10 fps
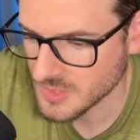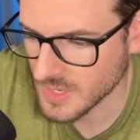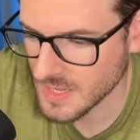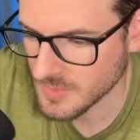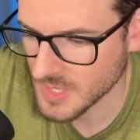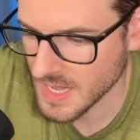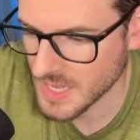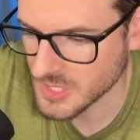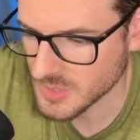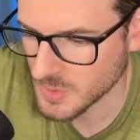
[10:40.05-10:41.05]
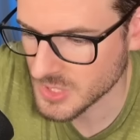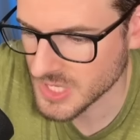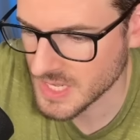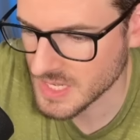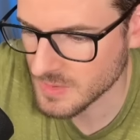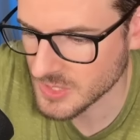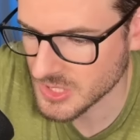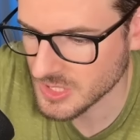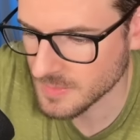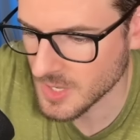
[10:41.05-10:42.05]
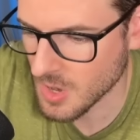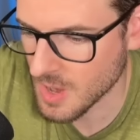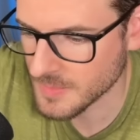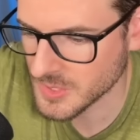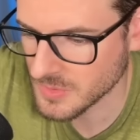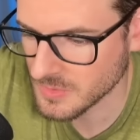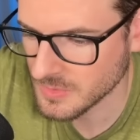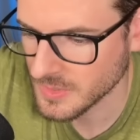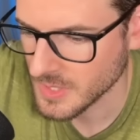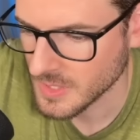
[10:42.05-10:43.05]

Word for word: So I am going to add a storage ID, which is going to be optional